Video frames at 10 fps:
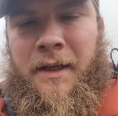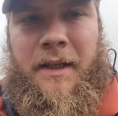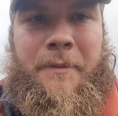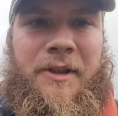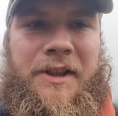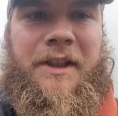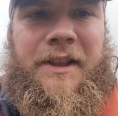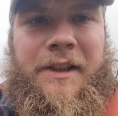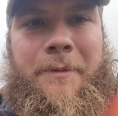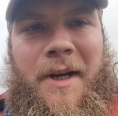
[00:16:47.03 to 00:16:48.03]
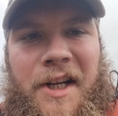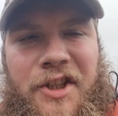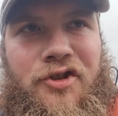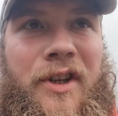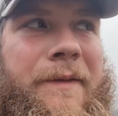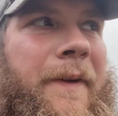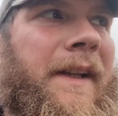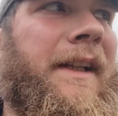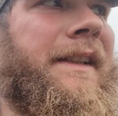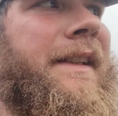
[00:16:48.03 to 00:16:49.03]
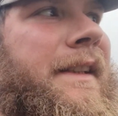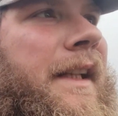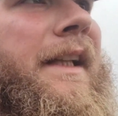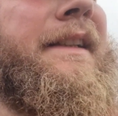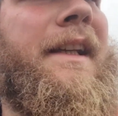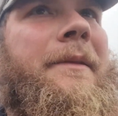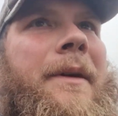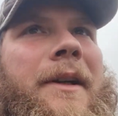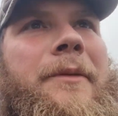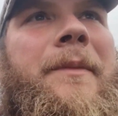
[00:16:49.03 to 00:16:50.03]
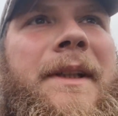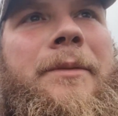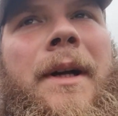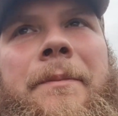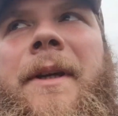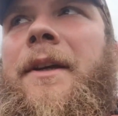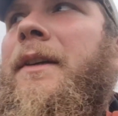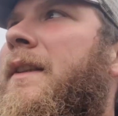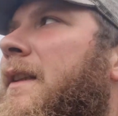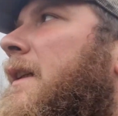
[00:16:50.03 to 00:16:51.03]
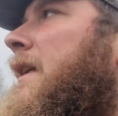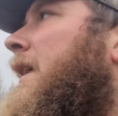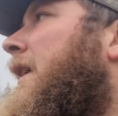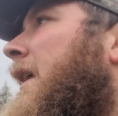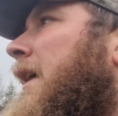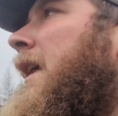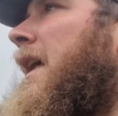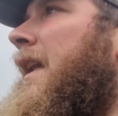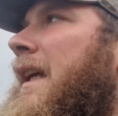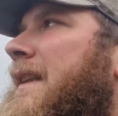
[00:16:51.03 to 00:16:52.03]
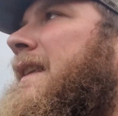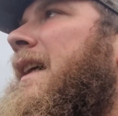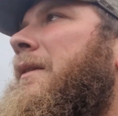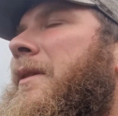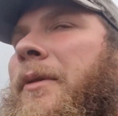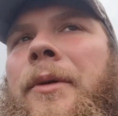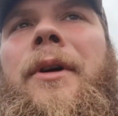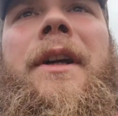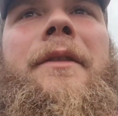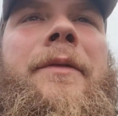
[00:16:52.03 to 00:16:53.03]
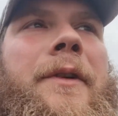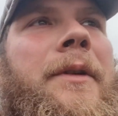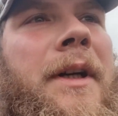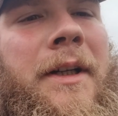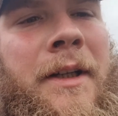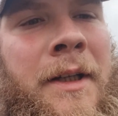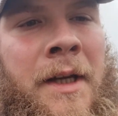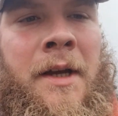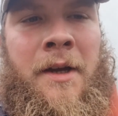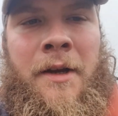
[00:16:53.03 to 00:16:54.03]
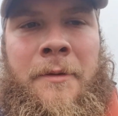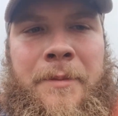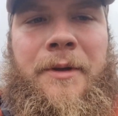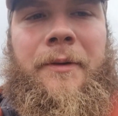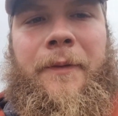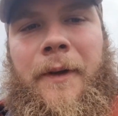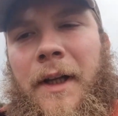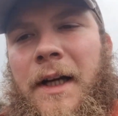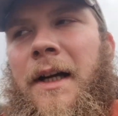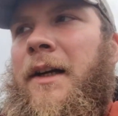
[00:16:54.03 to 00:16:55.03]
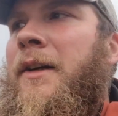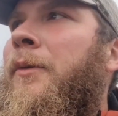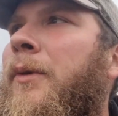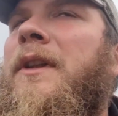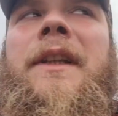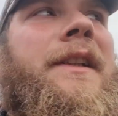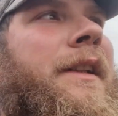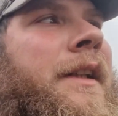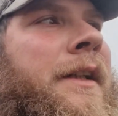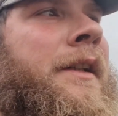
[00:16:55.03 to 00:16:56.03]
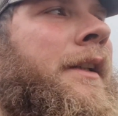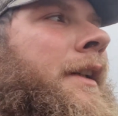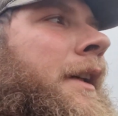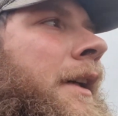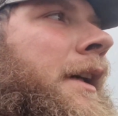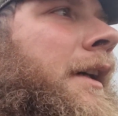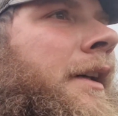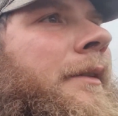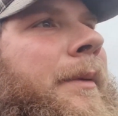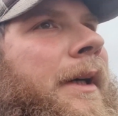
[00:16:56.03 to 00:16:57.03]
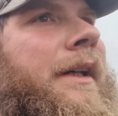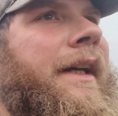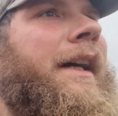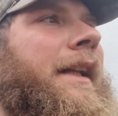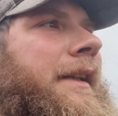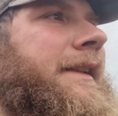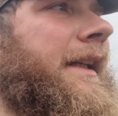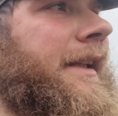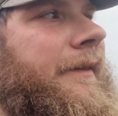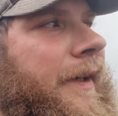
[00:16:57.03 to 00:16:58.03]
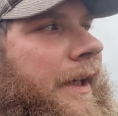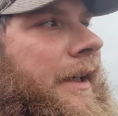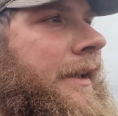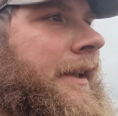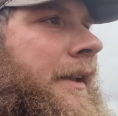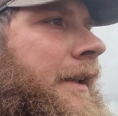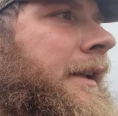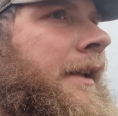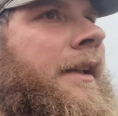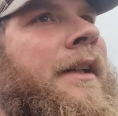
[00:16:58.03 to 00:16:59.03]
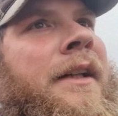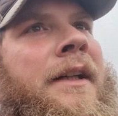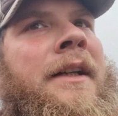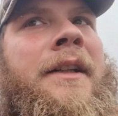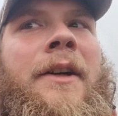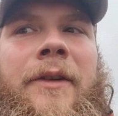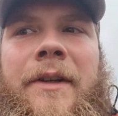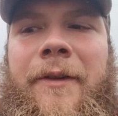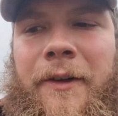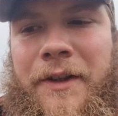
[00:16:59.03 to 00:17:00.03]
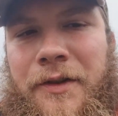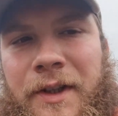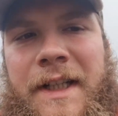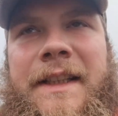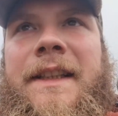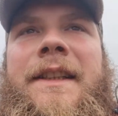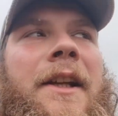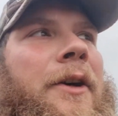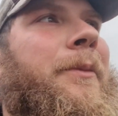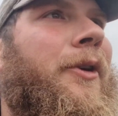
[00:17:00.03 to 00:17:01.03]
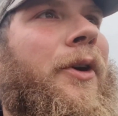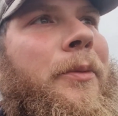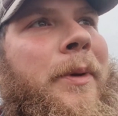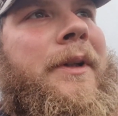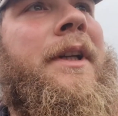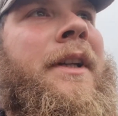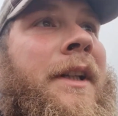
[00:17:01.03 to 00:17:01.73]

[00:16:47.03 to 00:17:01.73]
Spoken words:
They must have done some tree felling since the last time I'd come this way, because last time you were walking through beautiful woodland. But yeah, it looks like they've got rid of all the trees. It's a lot more open.